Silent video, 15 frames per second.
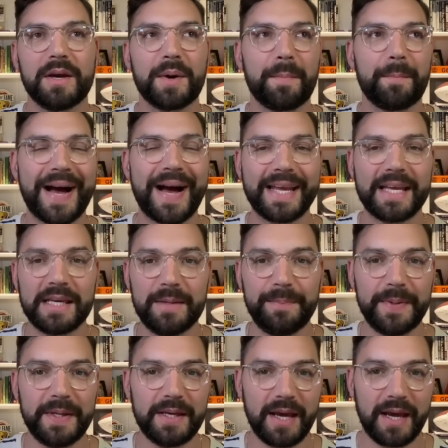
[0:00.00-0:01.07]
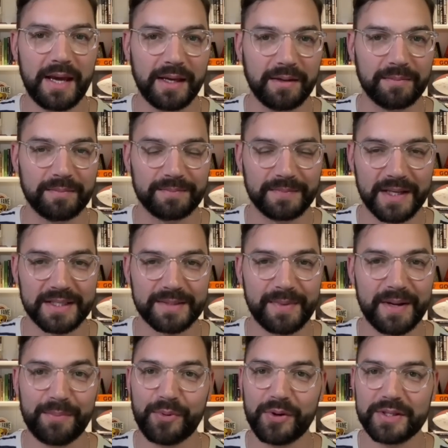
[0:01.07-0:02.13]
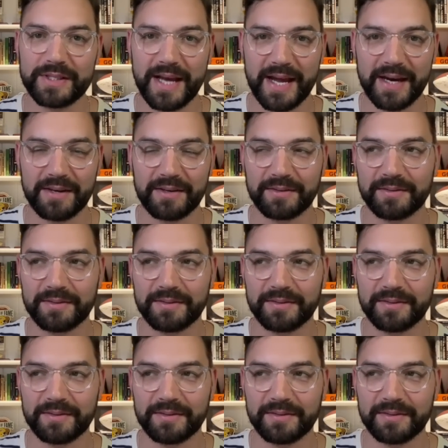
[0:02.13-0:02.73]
By EPA, estimated points added,